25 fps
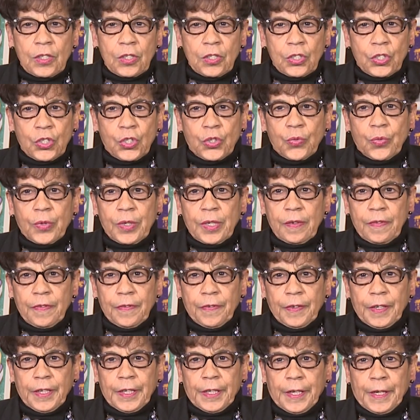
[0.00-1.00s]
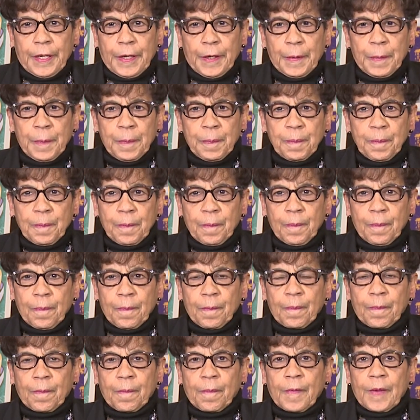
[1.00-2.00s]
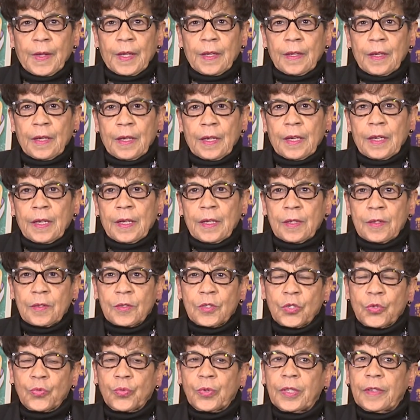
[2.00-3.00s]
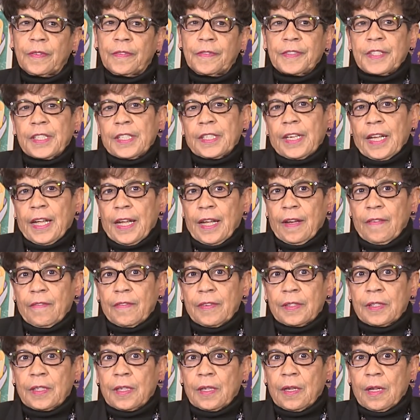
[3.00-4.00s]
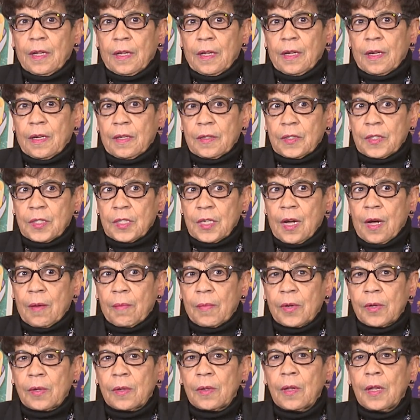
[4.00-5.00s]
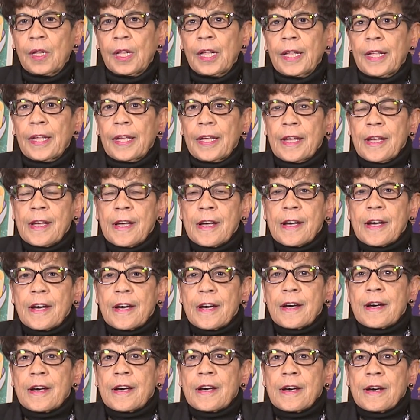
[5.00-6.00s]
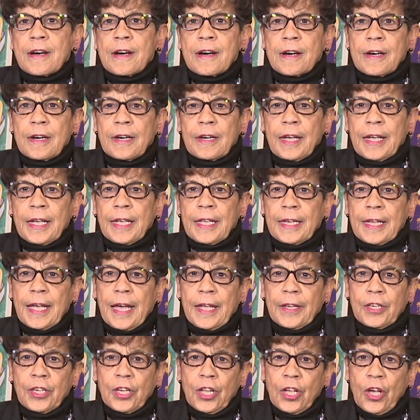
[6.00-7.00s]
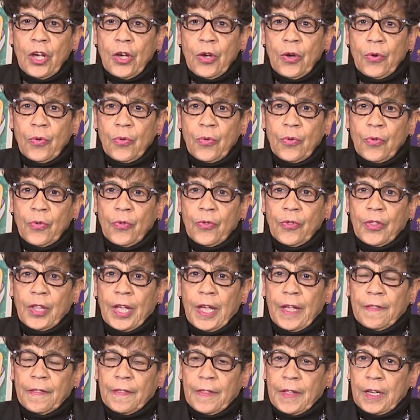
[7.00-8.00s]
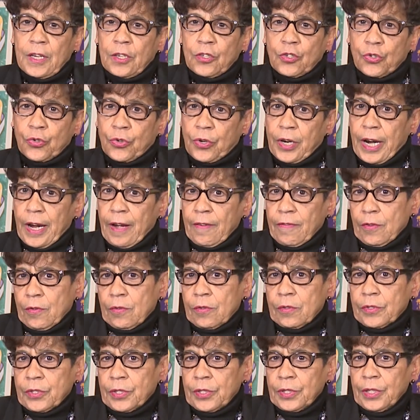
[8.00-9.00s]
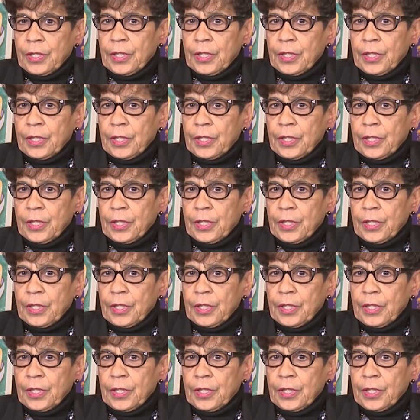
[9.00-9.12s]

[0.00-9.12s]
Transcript: Swift, uh, uh, Swift did have an ensemble, uh, and I know that they traveled,